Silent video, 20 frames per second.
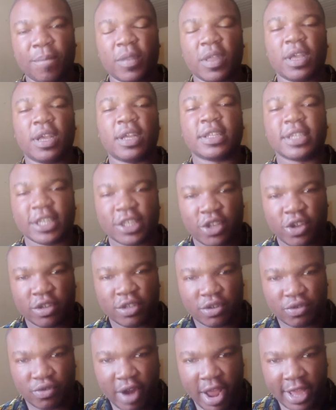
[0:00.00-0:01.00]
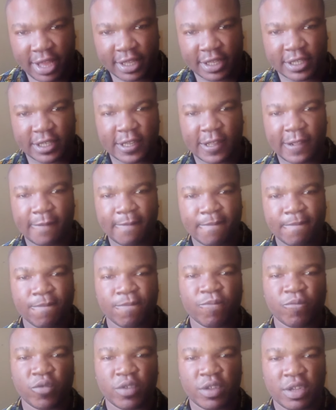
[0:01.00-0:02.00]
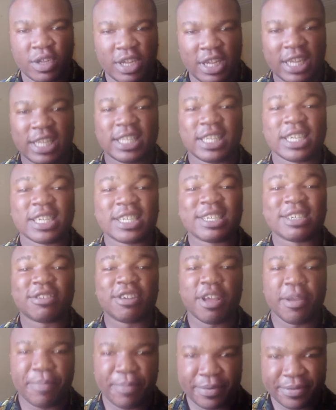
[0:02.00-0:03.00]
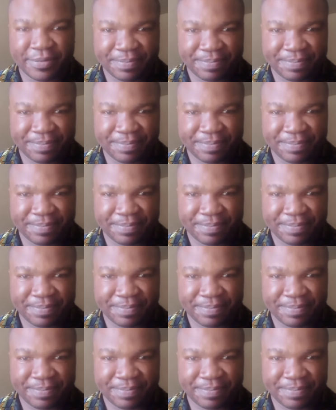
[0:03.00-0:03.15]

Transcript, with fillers: It is not right. It is rape.